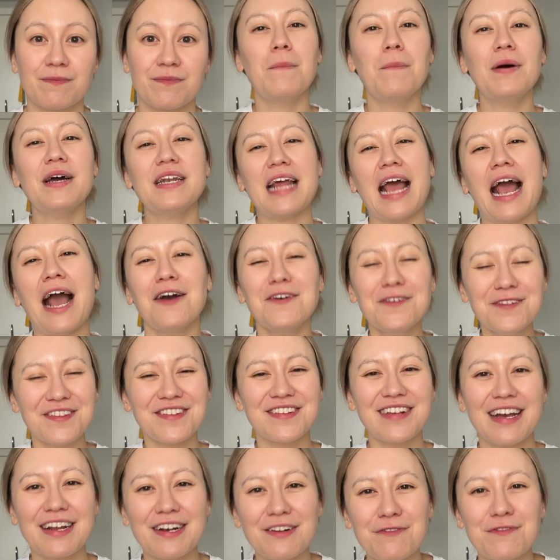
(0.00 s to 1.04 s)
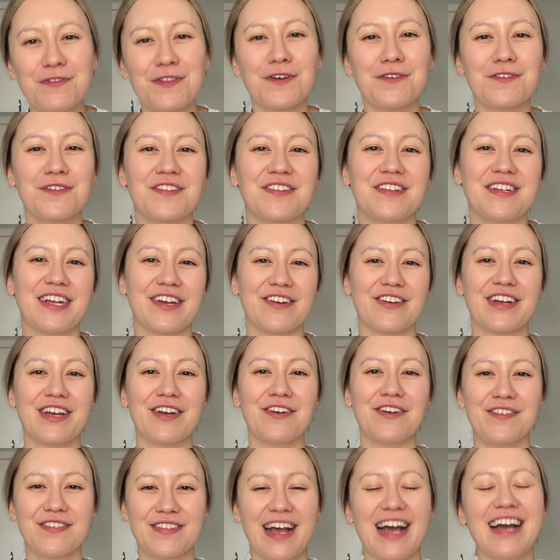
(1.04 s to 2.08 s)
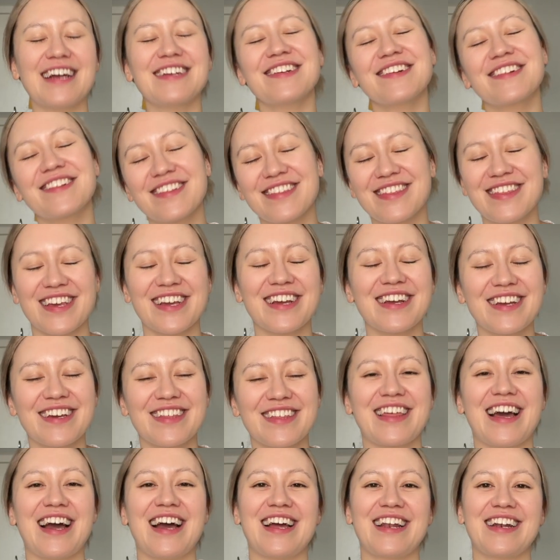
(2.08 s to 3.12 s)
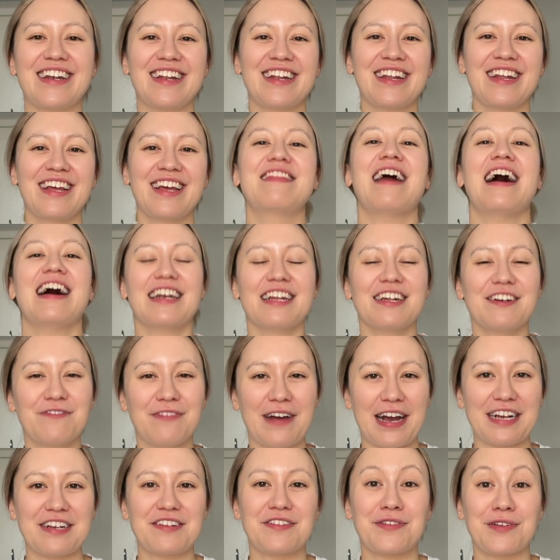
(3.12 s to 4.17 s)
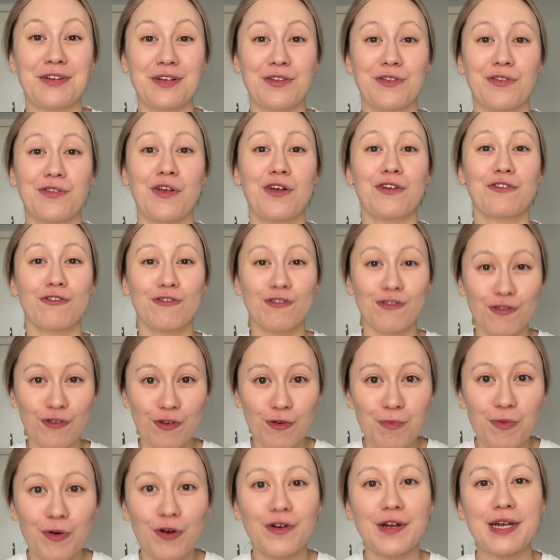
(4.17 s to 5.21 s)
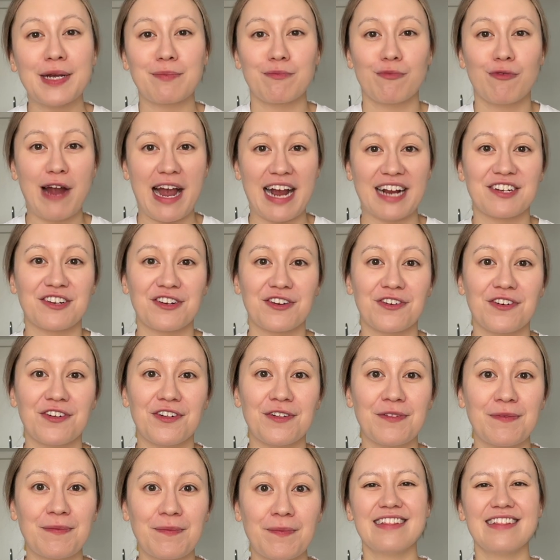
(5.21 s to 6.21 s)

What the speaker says: But outside of those scenarios, I just think that advice is super impractical.